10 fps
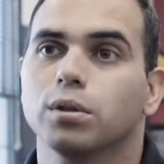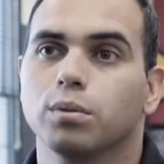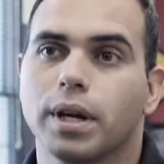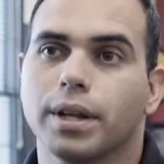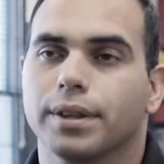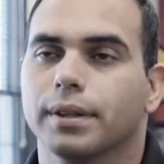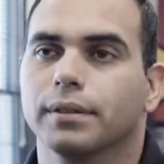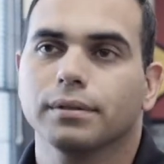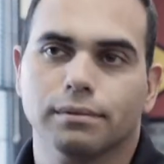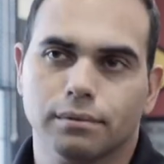with
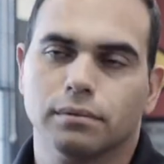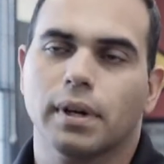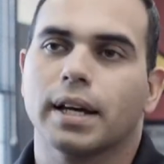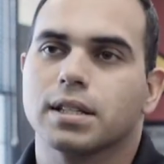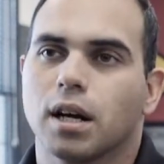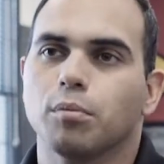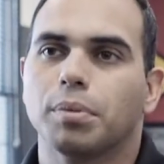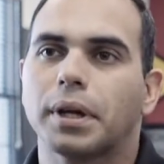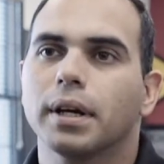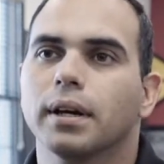X
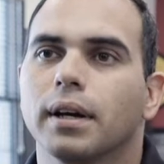company.